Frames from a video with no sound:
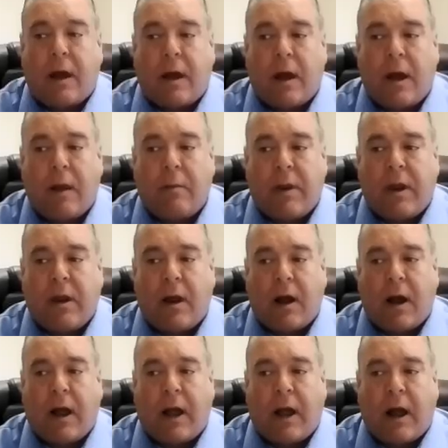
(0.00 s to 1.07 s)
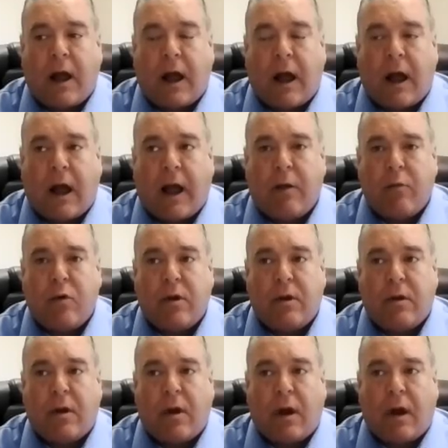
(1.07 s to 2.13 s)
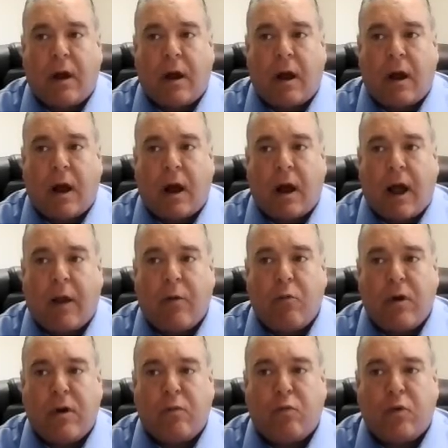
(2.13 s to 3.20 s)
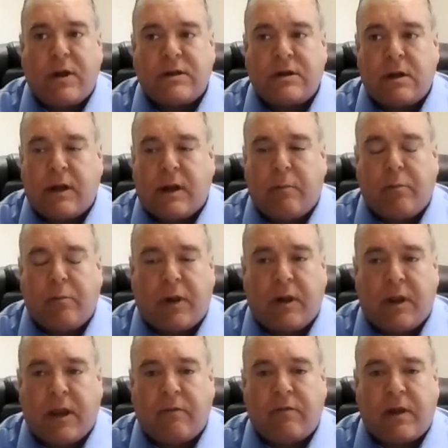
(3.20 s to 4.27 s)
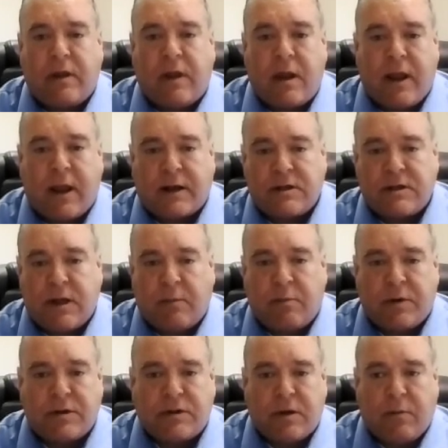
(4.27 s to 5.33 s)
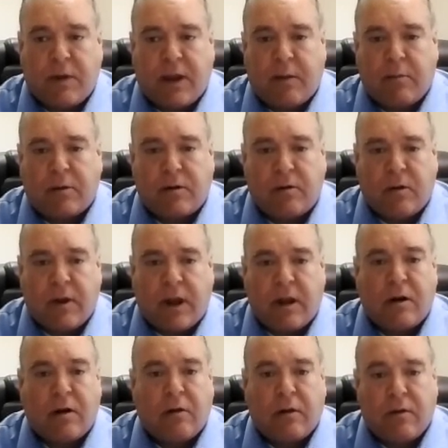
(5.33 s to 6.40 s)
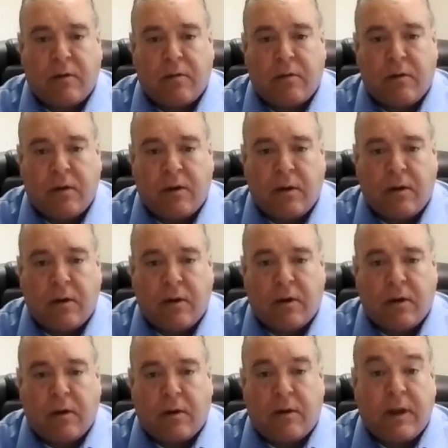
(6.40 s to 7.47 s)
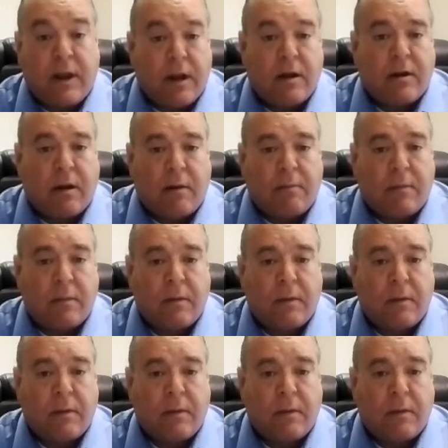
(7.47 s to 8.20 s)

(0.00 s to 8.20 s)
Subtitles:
I mean, I would reasonably believe that the next step is to be able to include the income